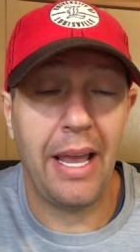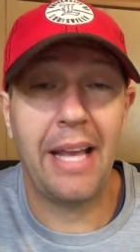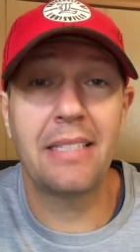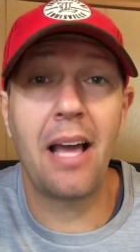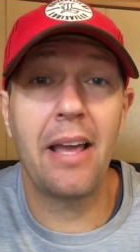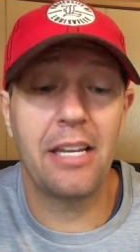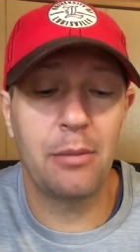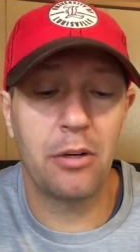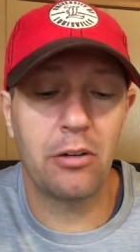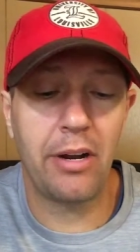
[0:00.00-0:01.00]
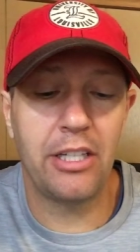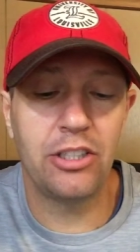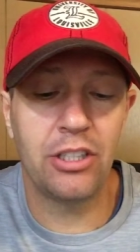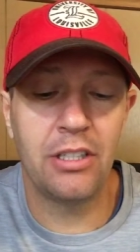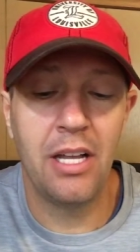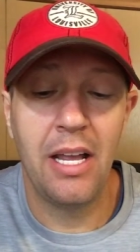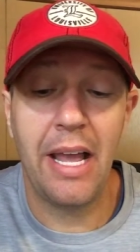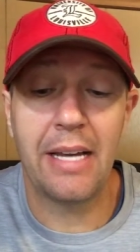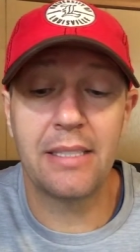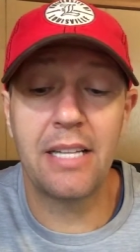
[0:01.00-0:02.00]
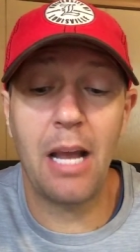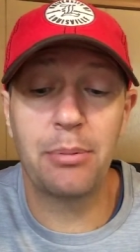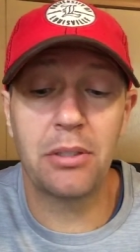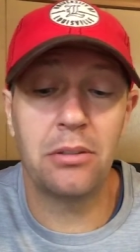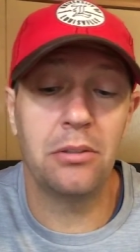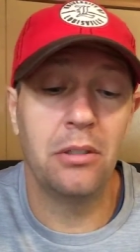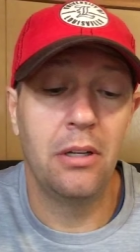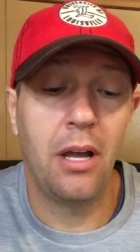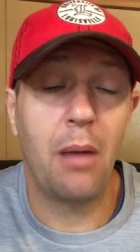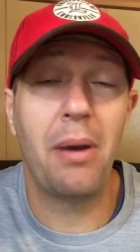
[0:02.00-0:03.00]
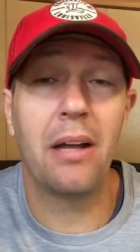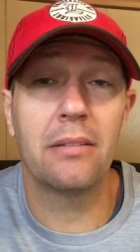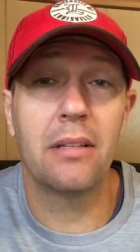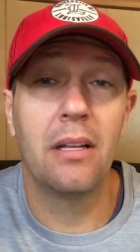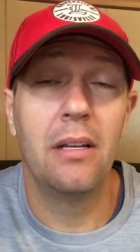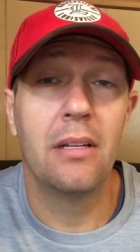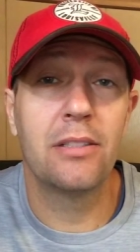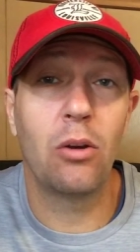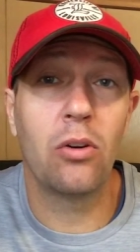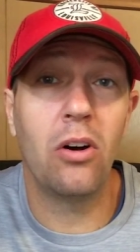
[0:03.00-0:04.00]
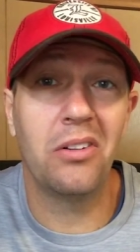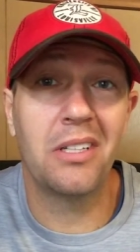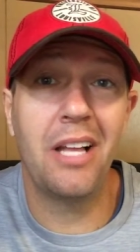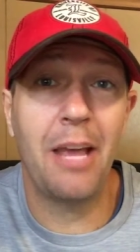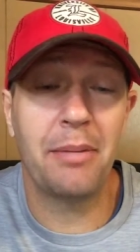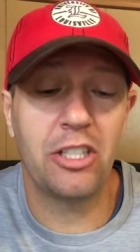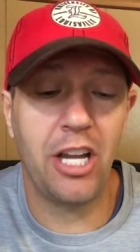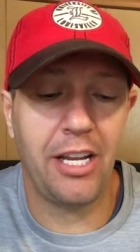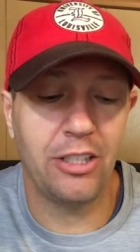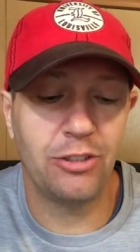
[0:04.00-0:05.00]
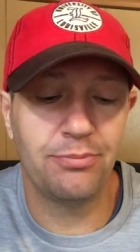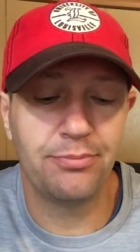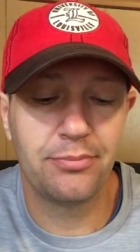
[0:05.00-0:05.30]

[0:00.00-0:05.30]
anti-immigration, and skeptical about so-called climate change.